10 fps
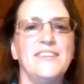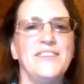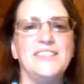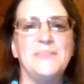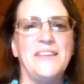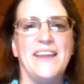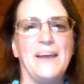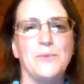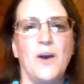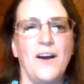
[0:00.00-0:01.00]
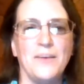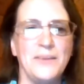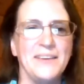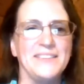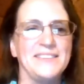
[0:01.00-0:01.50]
convince me that I'm wrong,
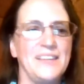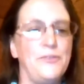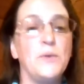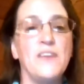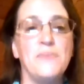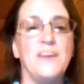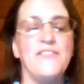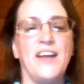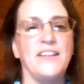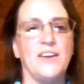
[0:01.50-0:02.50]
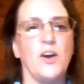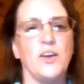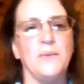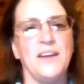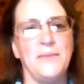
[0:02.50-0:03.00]
because if you give me a valid
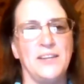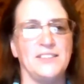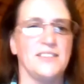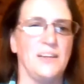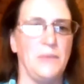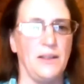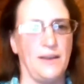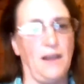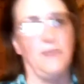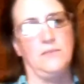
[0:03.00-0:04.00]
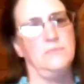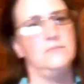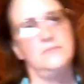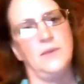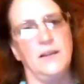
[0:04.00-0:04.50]
argument, I'm not just going to be like, oh,
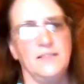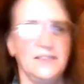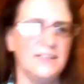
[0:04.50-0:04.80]
well,